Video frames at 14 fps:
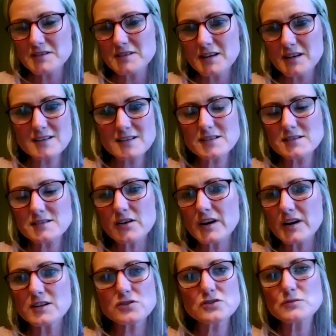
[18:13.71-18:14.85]
An
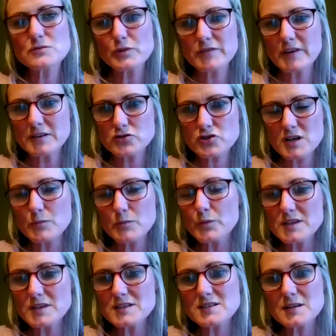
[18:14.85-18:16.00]
SSRI doesn't prevent treatment
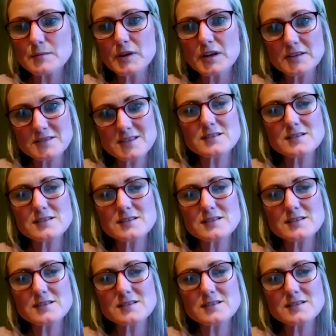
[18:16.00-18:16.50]
with a stimulant.